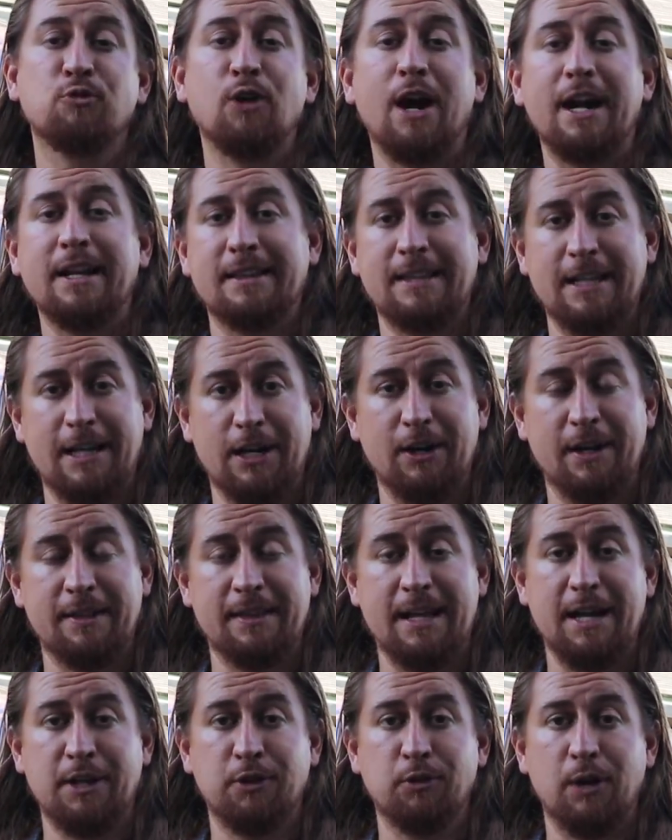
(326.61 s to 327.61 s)
right there in
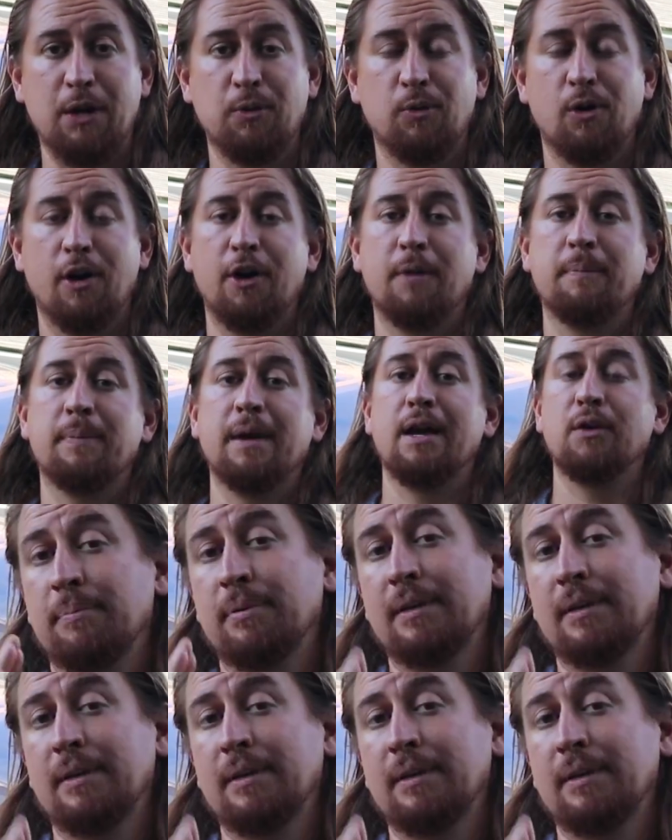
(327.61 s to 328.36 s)
that gray water bed?